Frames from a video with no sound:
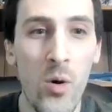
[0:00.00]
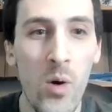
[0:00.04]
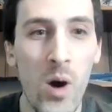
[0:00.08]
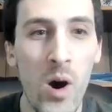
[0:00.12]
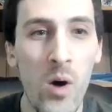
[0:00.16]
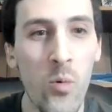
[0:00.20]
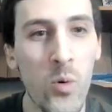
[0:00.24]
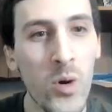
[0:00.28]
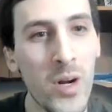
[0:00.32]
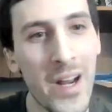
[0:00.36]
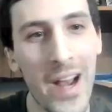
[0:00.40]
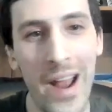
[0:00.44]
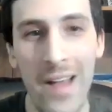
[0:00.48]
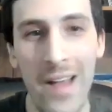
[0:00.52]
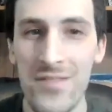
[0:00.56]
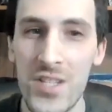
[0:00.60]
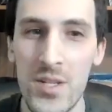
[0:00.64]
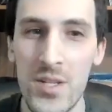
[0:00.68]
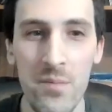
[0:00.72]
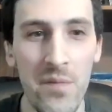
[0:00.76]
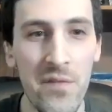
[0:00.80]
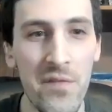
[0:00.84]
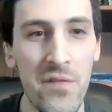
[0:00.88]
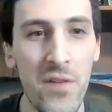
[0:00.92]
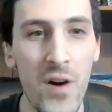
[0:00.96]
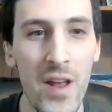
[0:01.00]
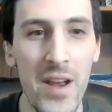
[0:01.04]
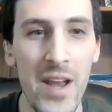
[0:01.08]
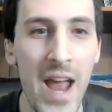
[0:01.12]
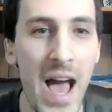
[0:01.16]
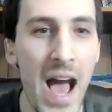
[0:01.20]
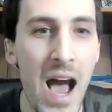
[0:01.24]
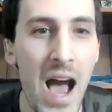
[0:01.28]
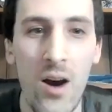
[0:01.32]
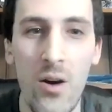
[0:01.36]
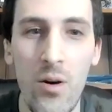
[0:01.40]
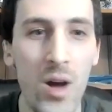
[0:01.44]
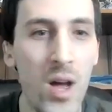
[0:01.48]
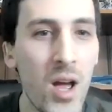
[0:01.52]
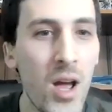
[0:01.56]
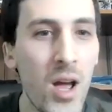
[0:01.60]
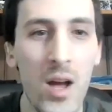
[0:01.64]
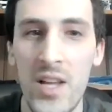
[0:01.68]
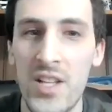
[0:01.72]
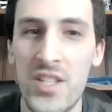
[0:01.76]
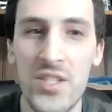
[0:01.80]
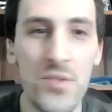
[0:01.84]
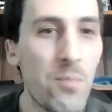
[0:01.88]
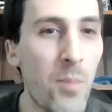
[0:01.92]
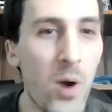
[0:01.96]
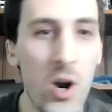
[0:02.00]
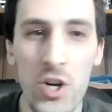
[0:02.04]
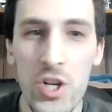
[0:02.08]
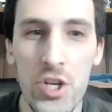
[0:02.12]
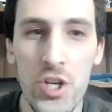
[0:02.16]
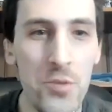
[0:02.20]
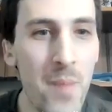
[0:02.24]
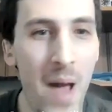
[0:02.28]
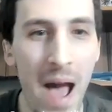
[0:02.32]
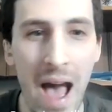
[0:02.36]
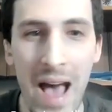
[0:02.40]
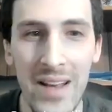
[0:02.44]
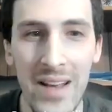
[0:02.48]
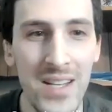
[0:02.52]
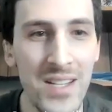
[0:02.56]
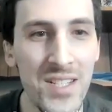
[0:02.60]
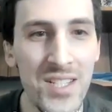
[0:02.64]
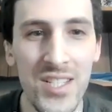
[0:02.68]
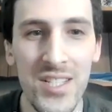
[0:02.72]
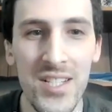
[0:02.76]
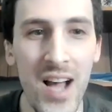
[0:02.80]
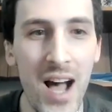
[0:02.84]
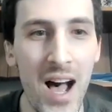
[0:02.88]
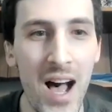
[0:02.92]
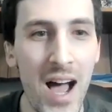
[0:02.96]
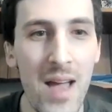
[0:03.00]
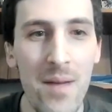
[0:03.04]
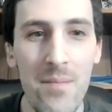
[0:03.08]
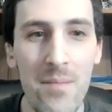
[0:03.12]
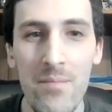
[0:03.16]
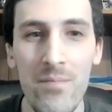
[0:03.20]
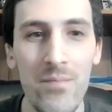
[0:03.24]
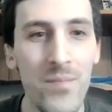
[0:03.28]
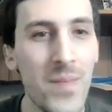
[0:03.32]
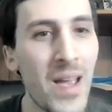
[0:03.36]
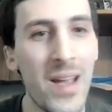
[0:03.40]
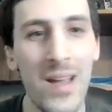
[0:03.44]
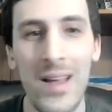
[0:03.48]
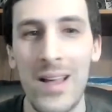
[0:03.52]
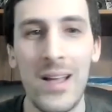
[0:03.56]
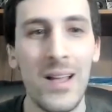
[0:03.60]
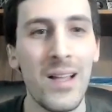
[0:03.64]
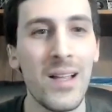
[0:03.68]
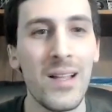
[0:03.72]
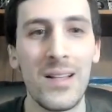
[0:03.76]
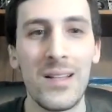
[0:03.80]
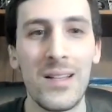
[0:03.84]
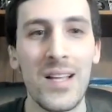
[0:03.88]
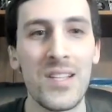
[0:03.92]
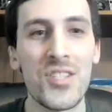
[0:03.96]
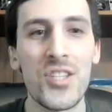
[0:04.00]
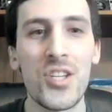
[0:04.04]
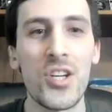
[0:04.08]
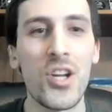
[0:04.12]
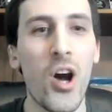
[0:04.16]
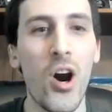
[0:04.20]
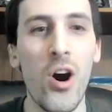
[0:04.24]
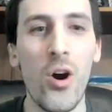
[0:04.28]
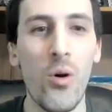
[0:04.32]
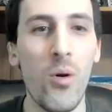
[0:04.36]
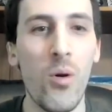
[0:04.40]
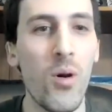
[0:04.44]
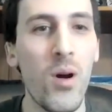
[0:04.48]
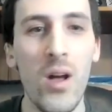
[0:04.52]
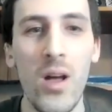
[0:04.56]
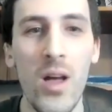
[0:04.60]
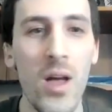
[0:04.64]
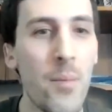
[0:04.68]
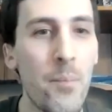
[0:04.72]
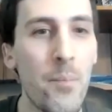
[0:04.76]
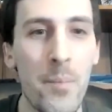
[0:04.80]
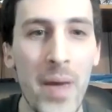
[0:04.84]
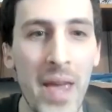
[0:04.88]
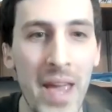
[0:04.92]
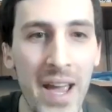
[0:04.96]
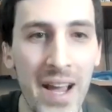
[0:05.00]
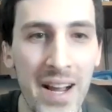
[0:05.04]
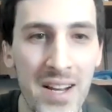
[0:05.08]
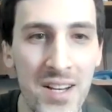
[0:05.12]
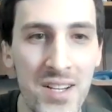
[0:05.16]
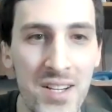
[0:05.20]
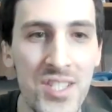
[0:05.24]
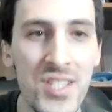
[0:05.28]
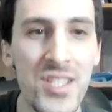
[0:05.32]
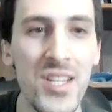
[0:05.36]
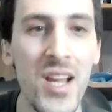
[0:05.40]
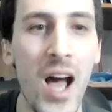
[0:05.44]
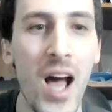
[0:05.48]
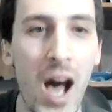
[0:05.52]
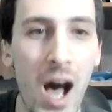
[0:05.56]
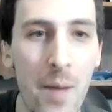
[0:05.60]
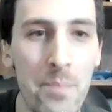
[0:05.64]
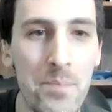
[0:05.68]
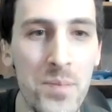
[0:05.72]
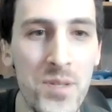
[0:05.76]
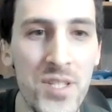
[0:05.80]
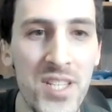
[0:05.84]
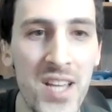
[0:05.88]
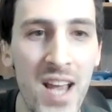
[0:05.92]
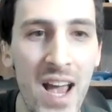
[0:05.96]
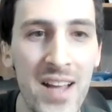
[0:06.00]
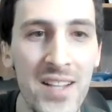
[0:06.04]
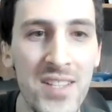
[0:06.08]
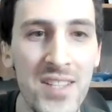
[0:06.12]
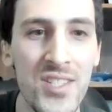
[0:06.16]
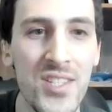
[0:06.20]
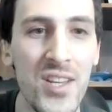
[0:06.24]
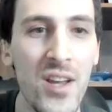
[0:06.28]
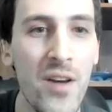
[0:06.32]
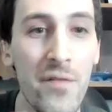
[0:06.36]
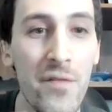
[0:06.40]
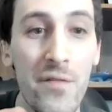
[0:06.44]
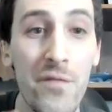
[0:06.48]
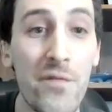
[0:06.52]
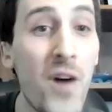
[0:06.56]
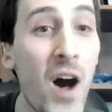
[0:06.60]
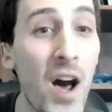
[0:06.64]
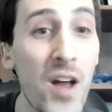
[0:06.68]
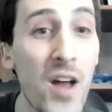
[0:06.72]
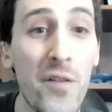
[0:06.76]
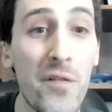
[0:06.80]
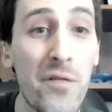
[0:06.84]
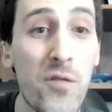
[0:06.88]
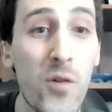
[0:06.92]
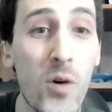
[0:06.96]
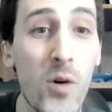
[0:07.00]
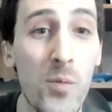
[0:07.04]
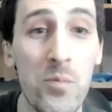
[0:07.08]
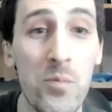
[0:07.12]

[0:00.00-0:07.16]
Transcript: what? We're going to have some fun now. It's March Madness time. Let's go. Picks, upsets, Final Four